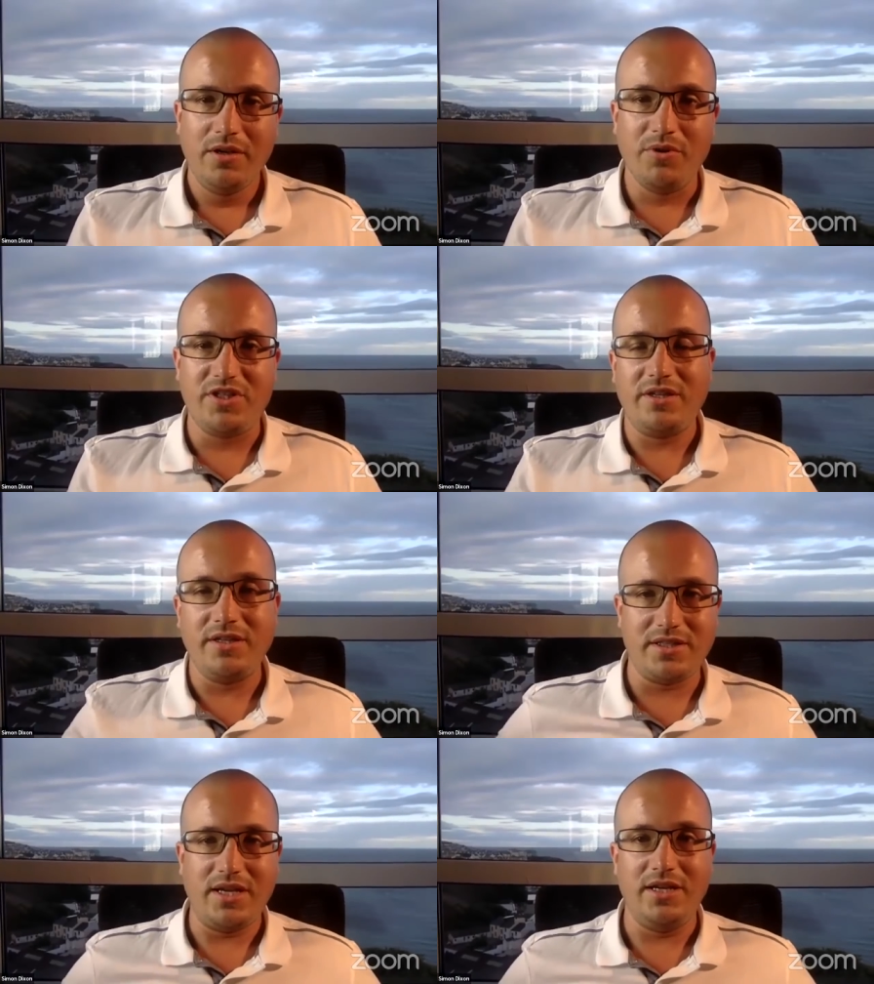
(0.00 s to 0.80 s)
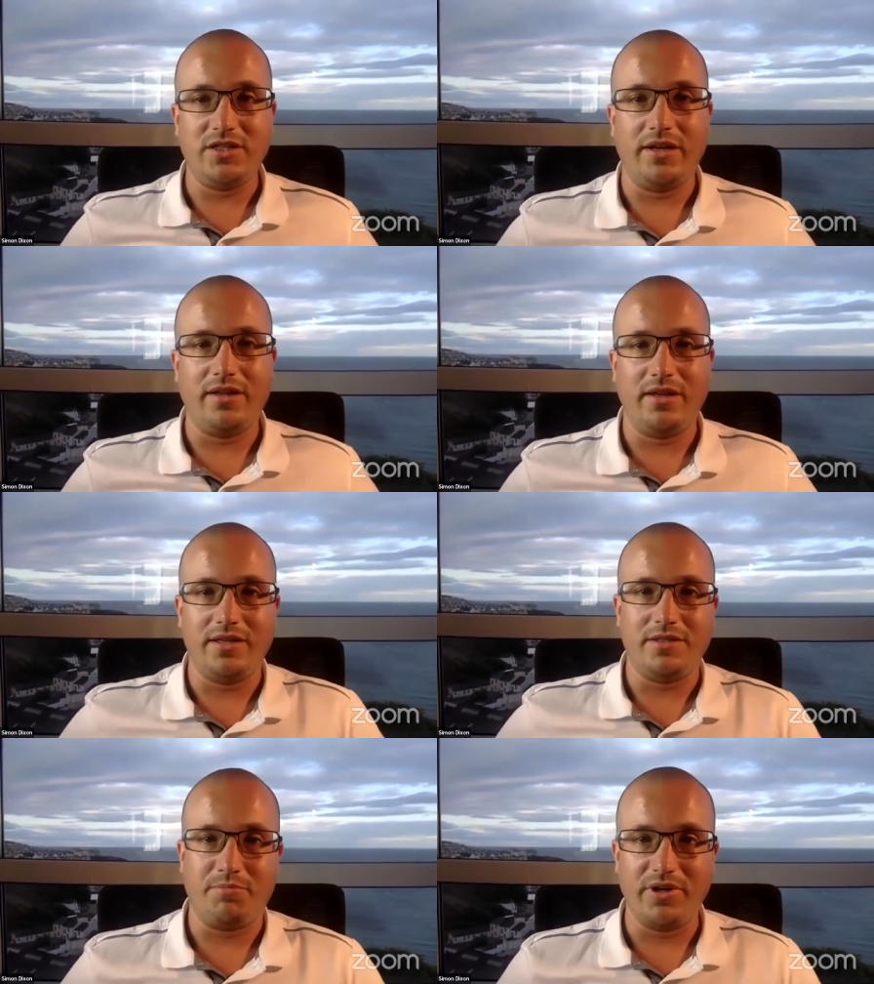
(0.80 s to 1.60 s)
which at this stage I
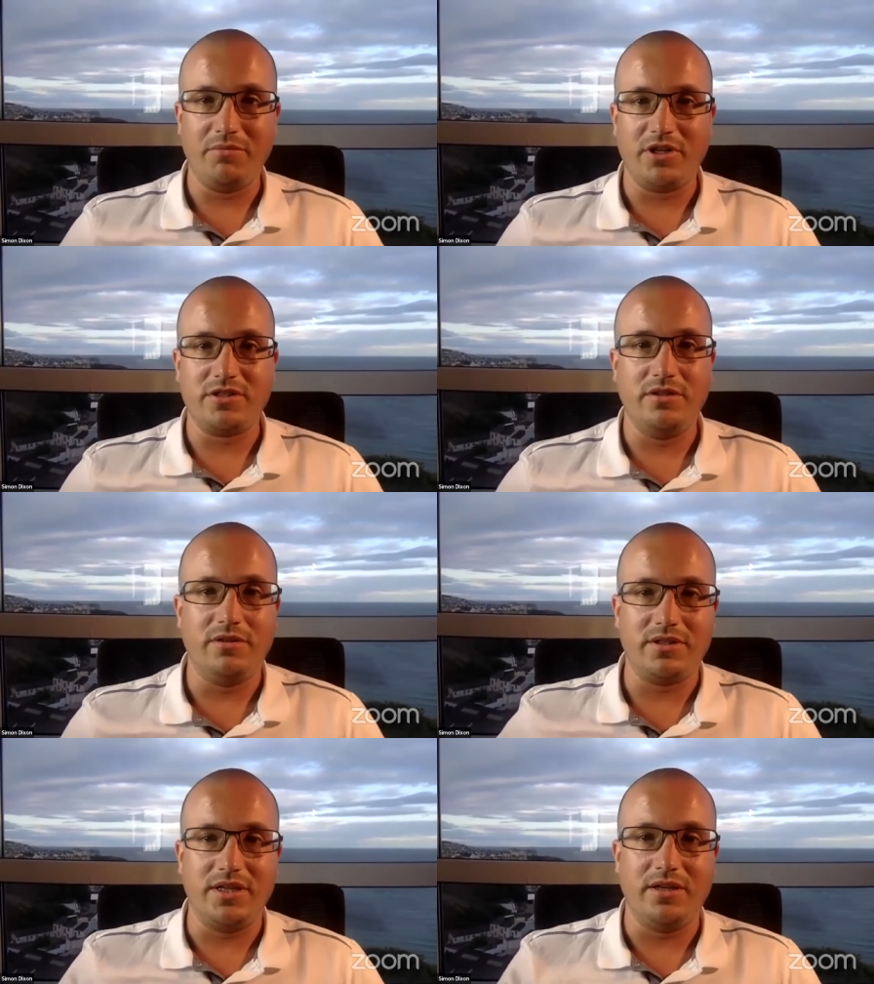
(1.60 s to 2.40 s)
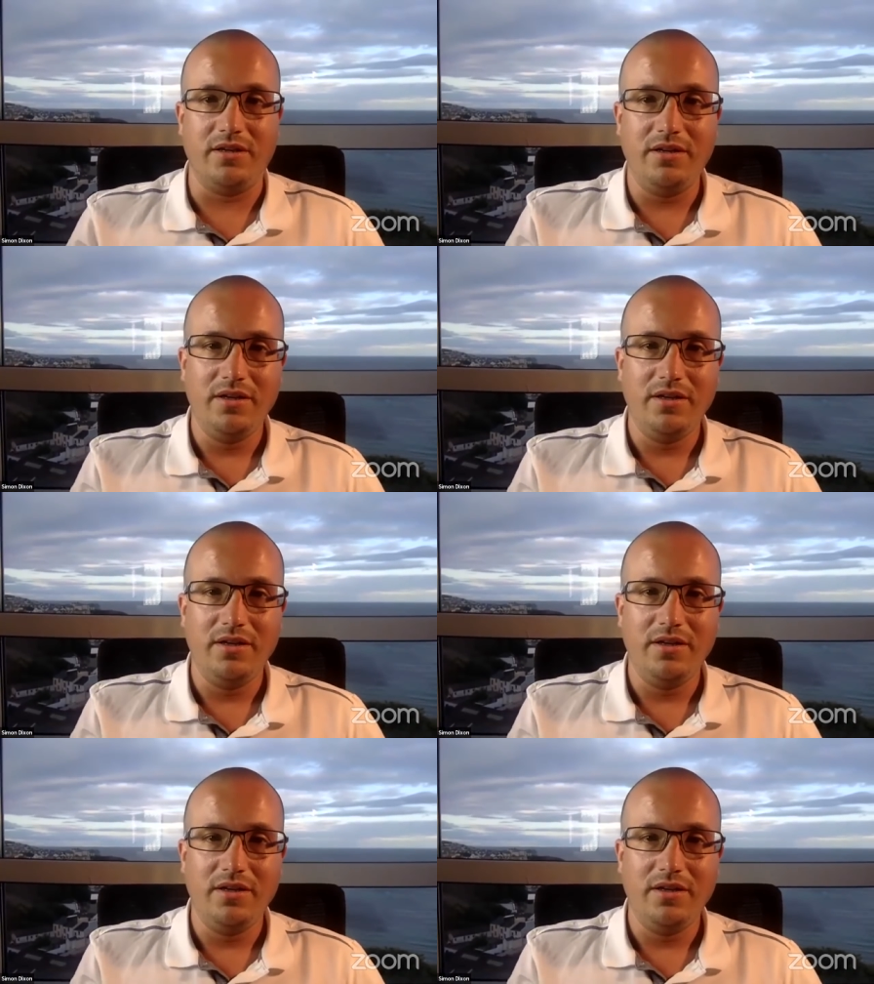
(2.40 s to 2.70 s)
think is pretty much locked in.